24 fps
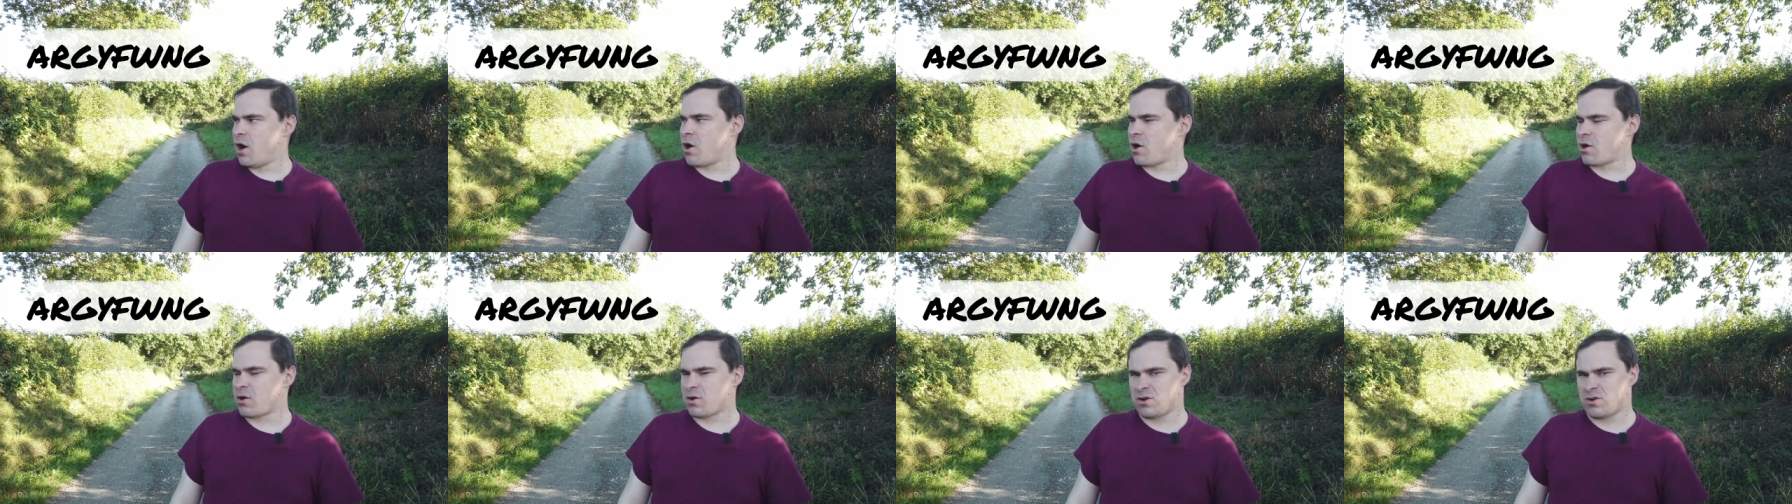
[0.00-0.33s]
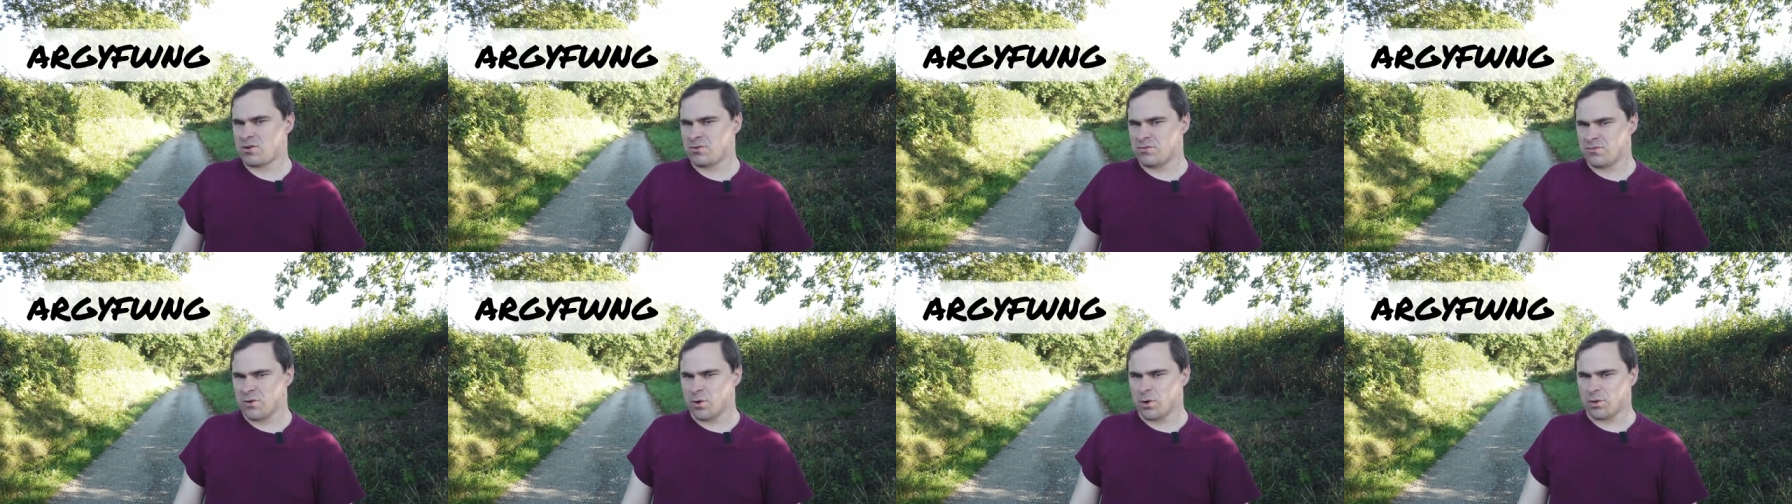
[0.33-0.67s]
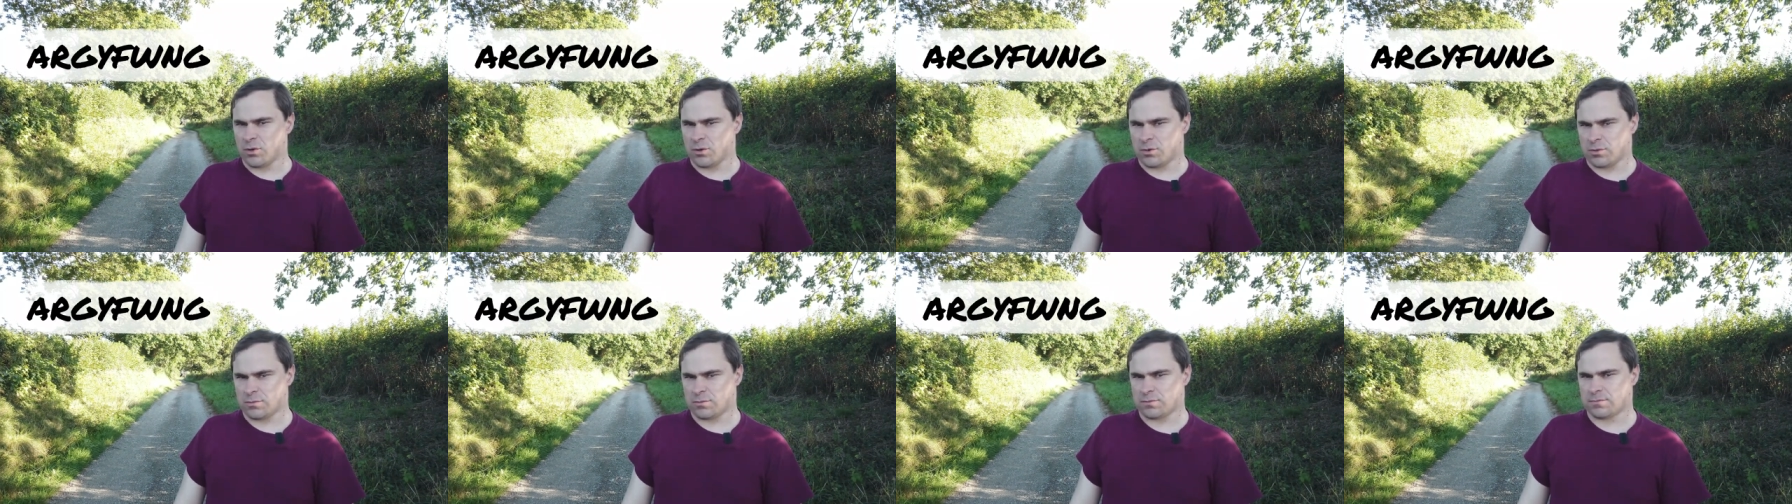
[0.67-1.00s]

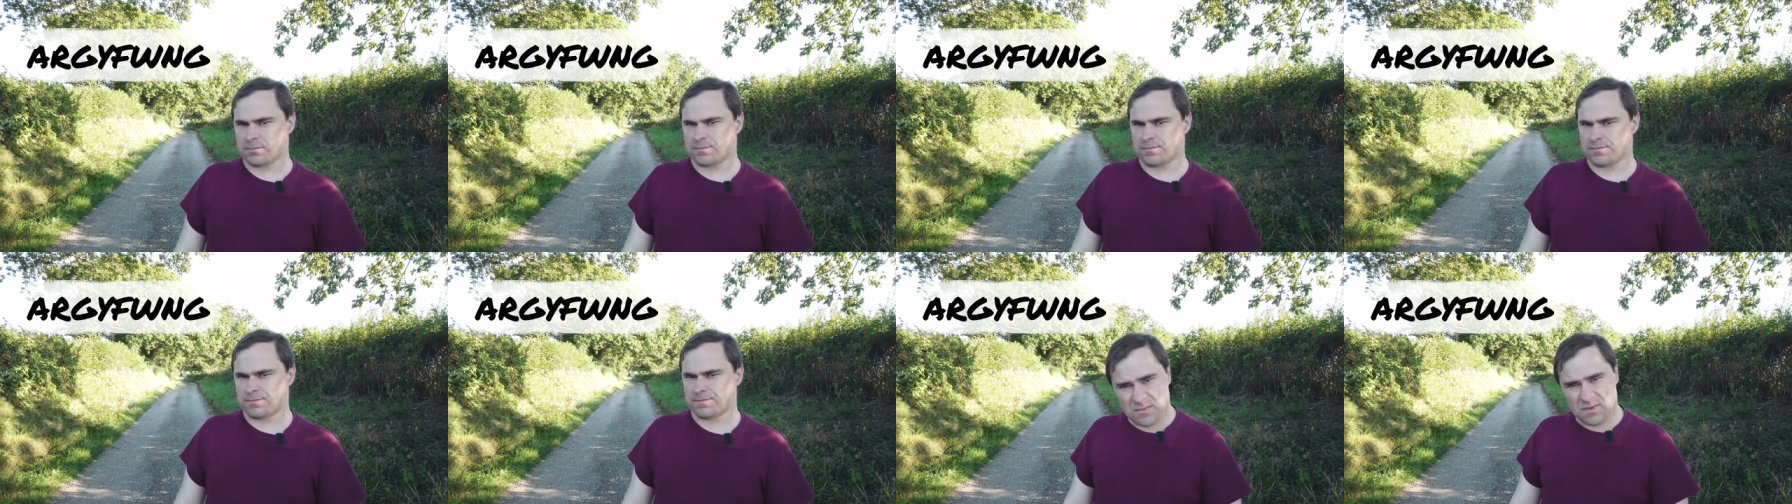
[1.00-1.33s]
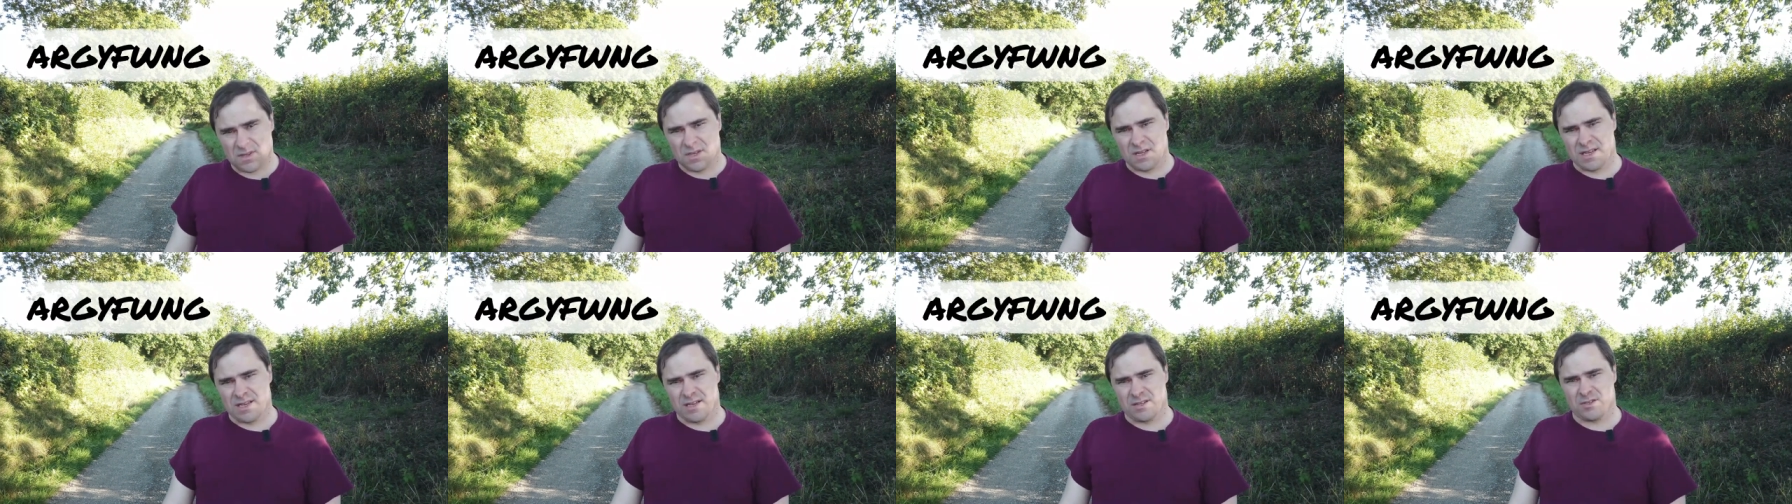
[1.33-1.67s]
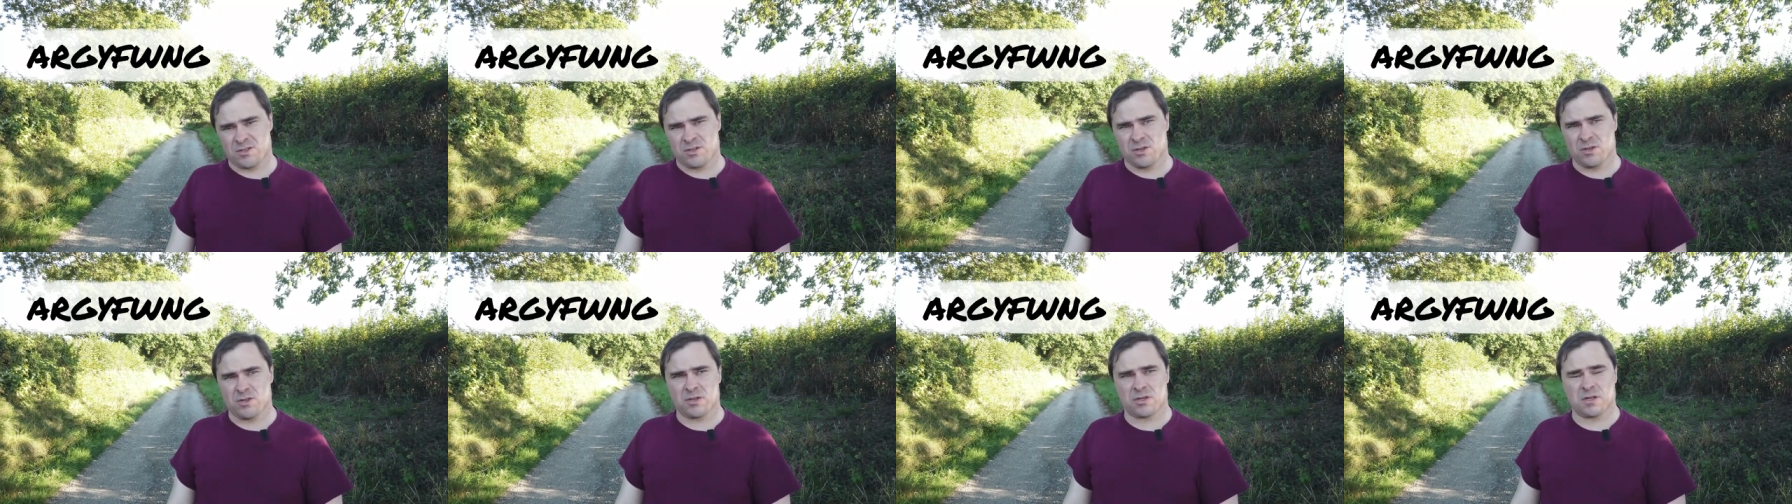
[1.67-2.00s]
Argyfwng.
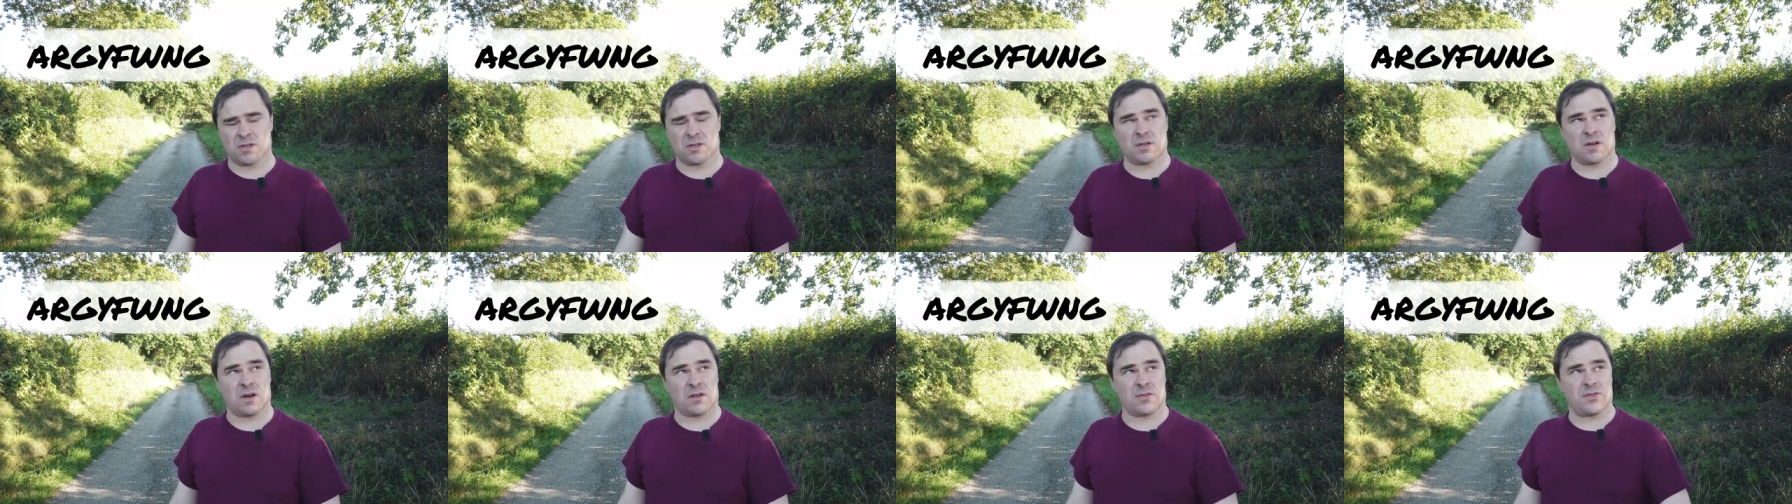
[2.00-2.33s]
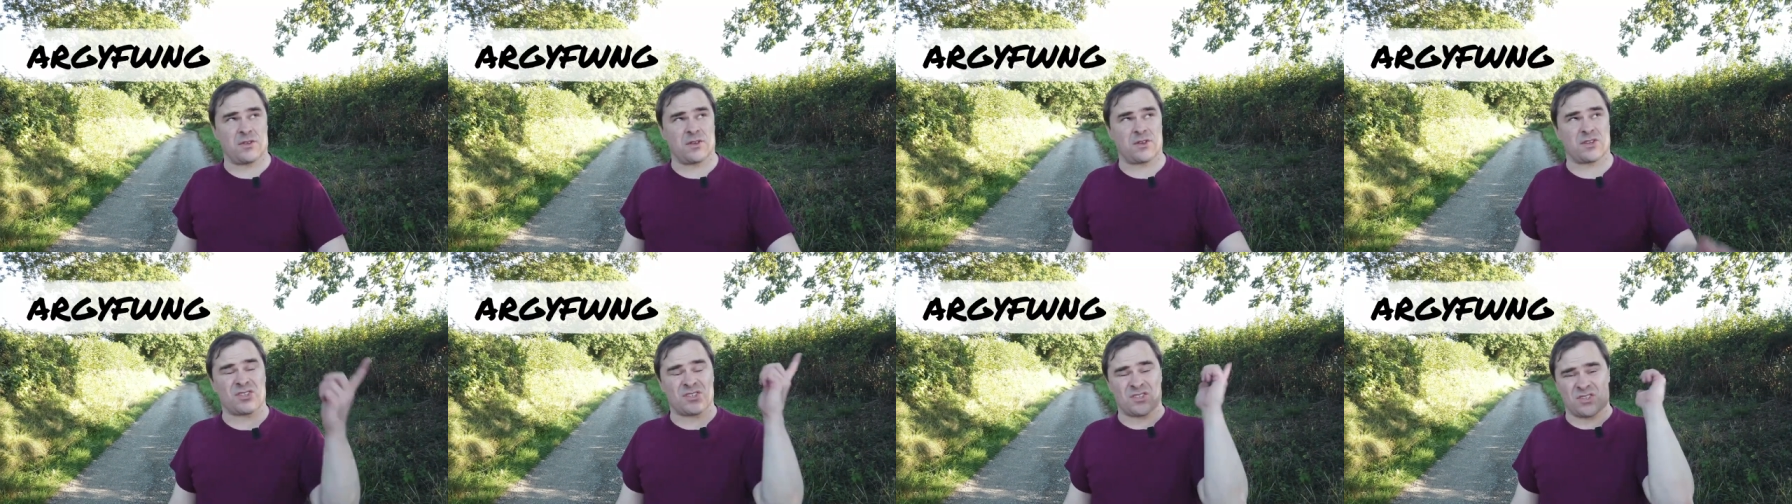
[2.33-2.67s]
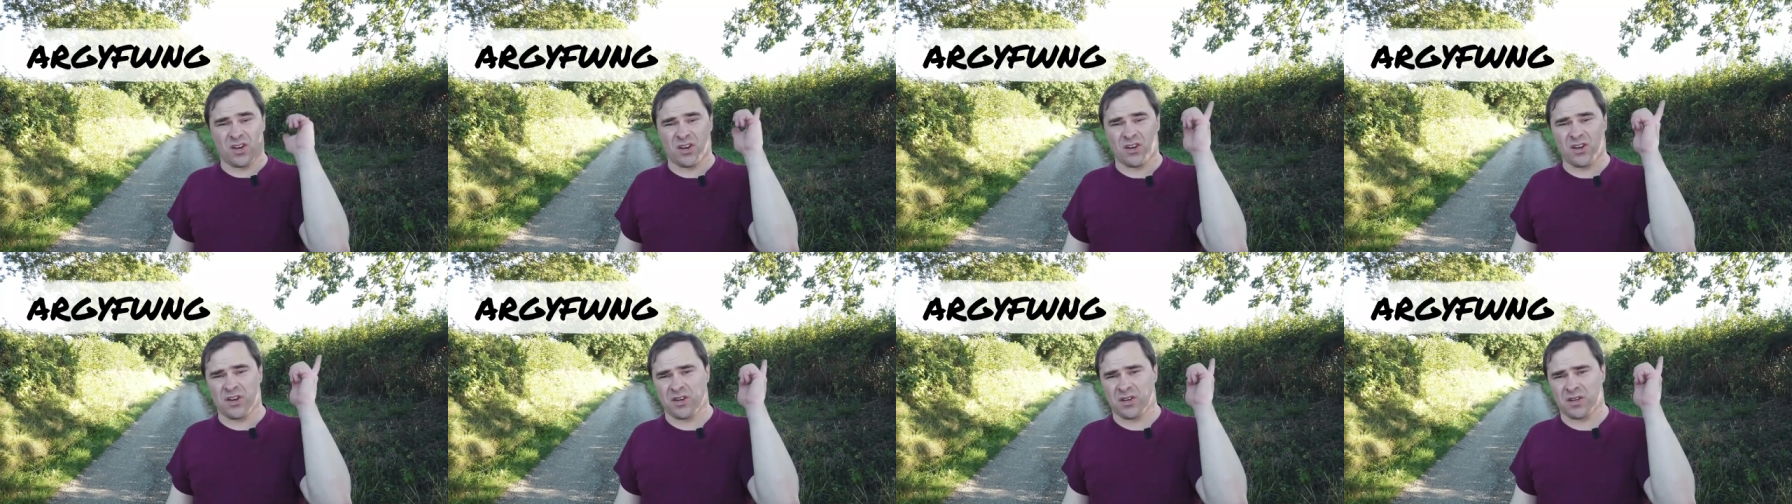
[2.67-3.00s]
It's usually not this
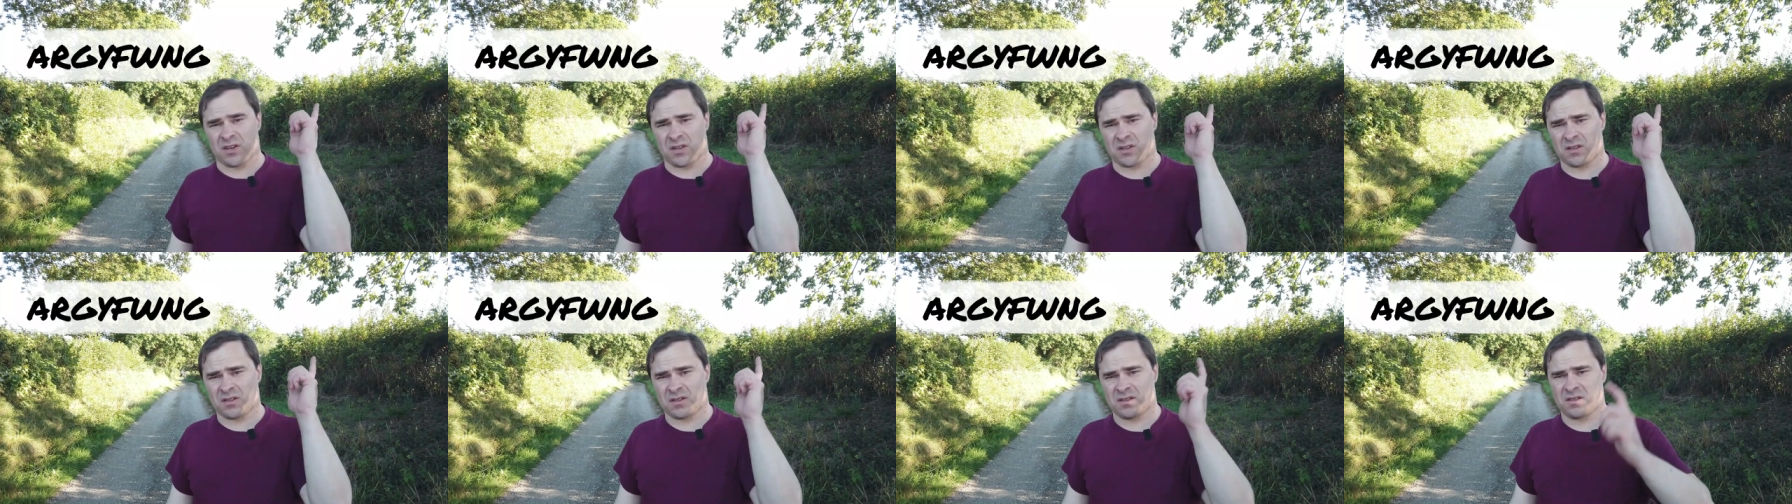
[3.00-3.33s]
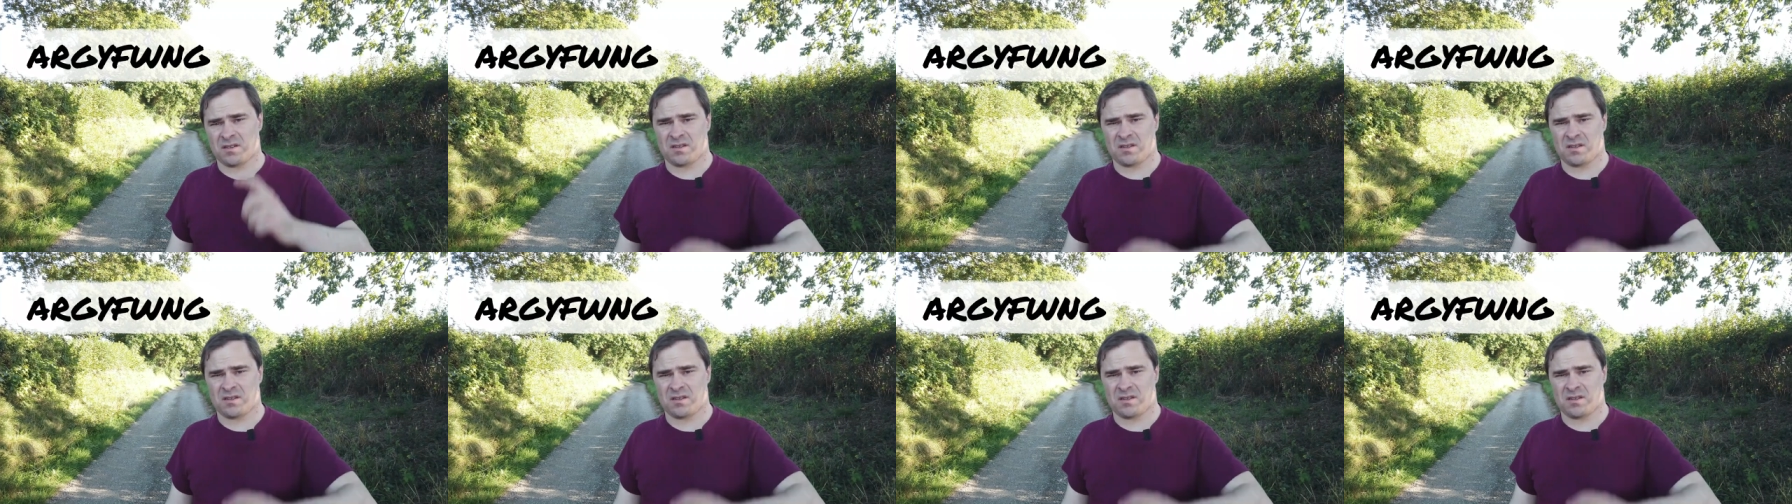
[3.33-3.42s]
sunny,